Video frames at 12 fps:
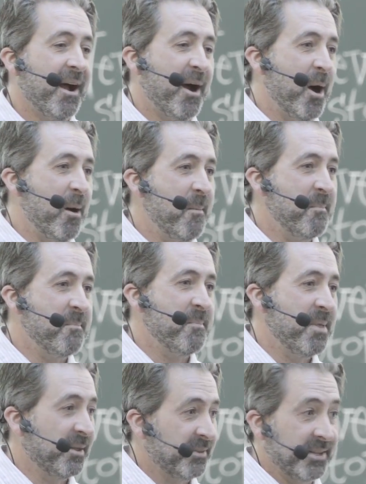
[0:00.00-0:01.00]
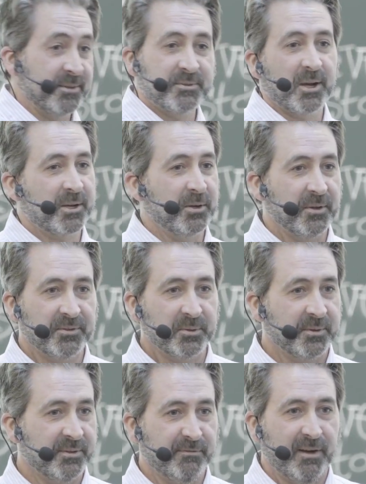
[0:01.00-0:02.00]
And they were talking all
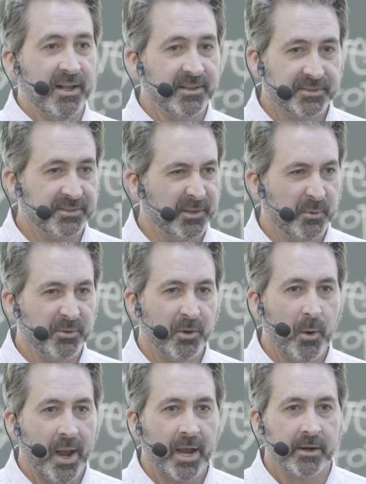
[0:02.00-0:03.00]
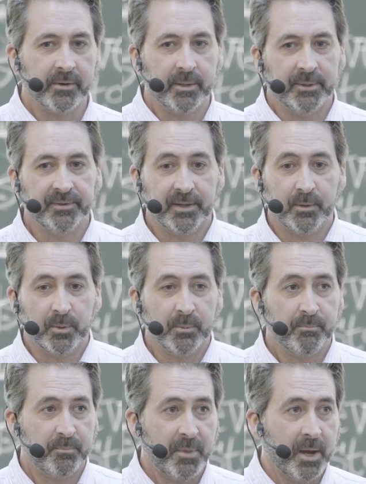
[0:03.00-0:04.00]
sorts of violence because they were so angry because they
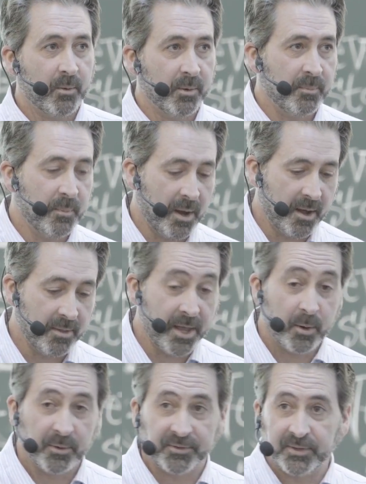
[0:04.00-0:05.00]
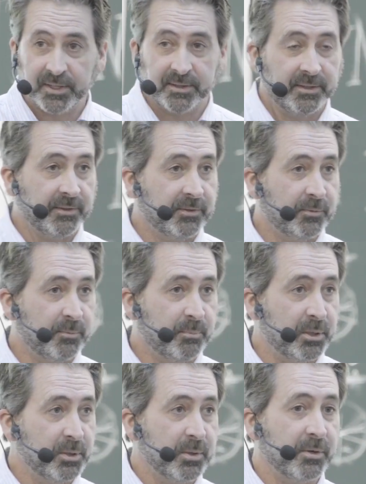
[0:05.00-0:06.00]
were seeing these
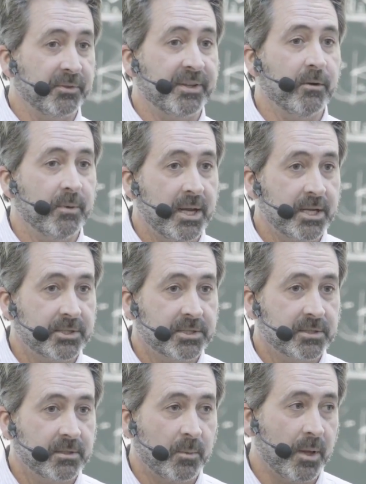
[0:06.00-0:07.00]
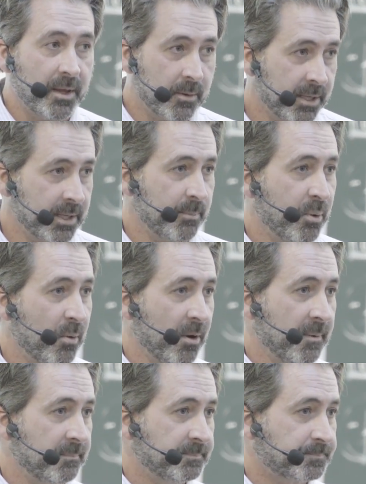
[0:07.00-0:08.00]
polluters get rich while they were getting
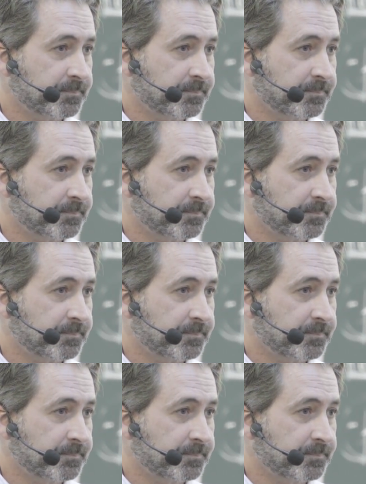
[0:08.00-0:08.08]
poor.